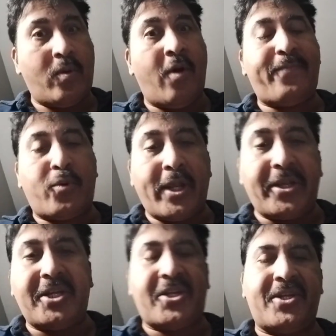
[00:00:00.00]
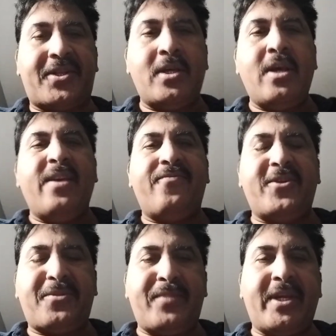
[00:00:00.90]
politicians,
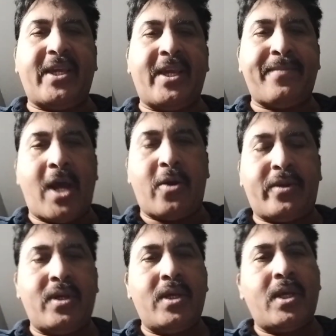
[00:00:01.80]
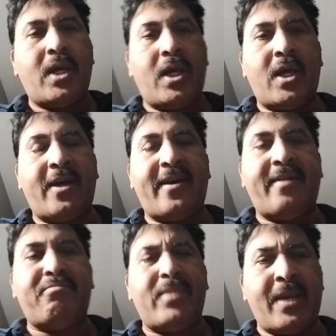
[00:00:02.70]
we're speaking about
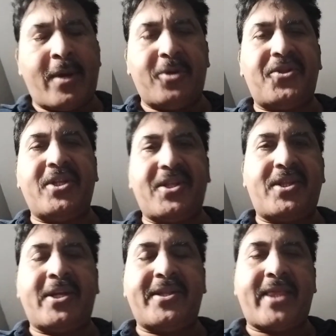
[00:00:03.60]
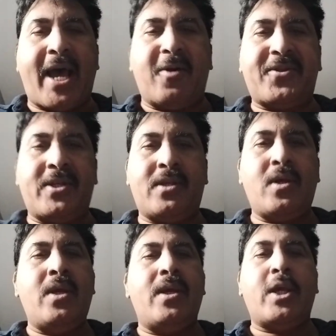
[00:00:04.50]

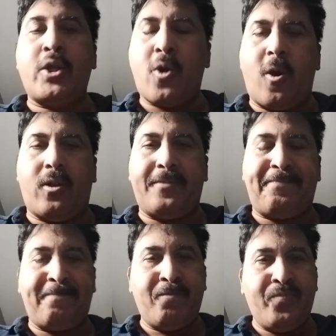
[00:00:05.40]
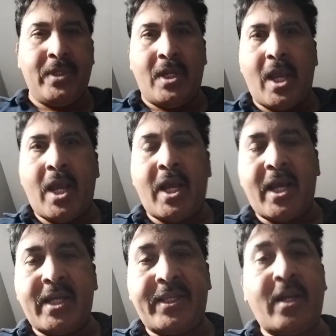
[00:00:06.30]
600,000 in all.
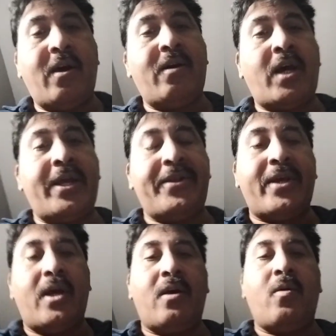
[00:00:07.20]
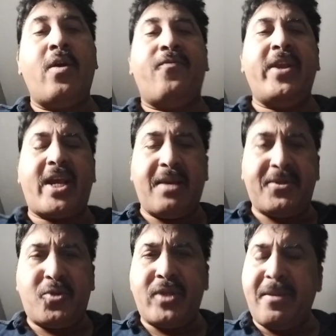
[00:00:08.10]
And when it
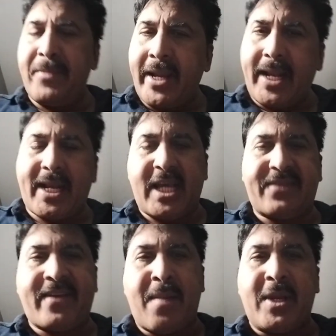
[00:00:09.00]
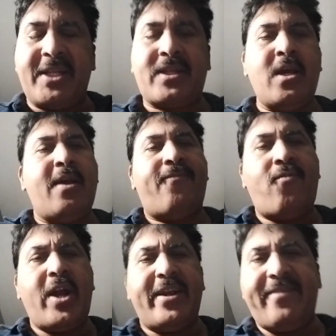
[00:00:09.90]
comes to the middle class families,
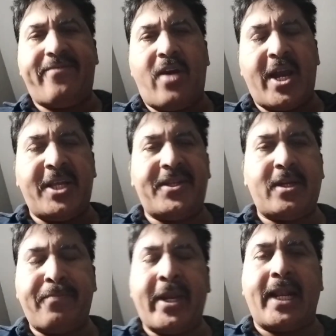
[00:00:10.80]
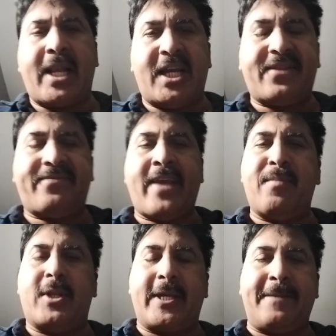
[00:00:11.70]
what defines middle class
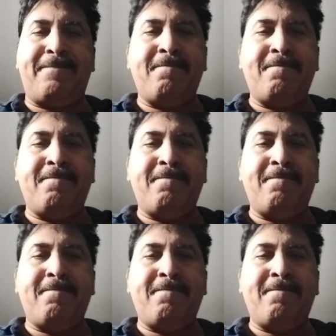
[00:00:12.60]
family?